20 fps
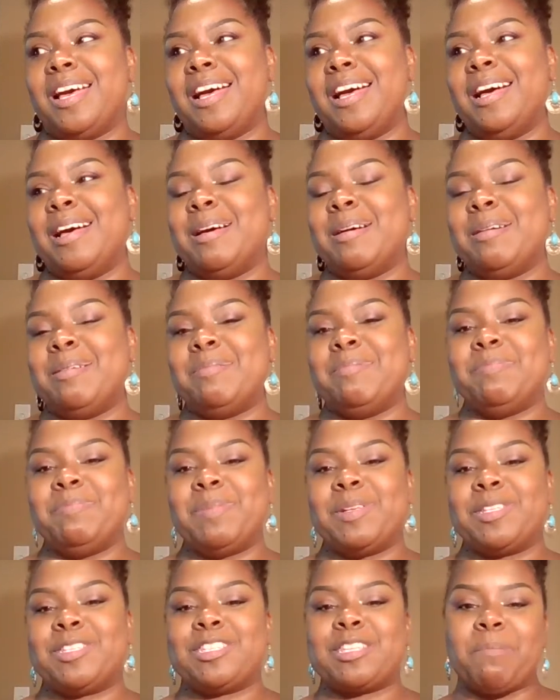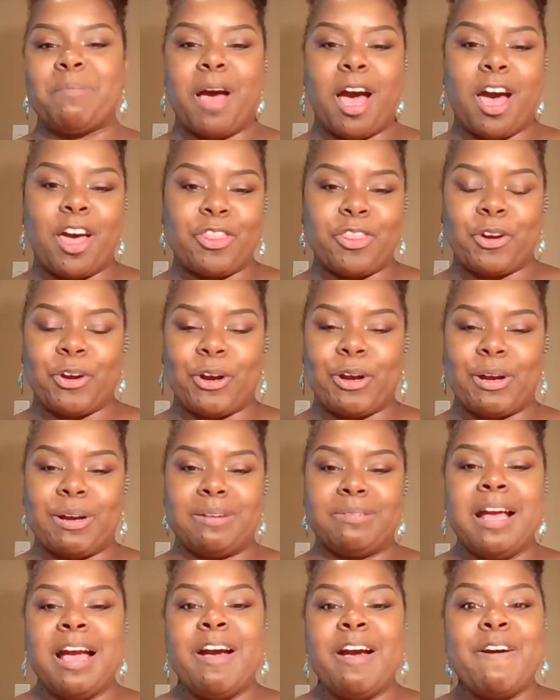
some other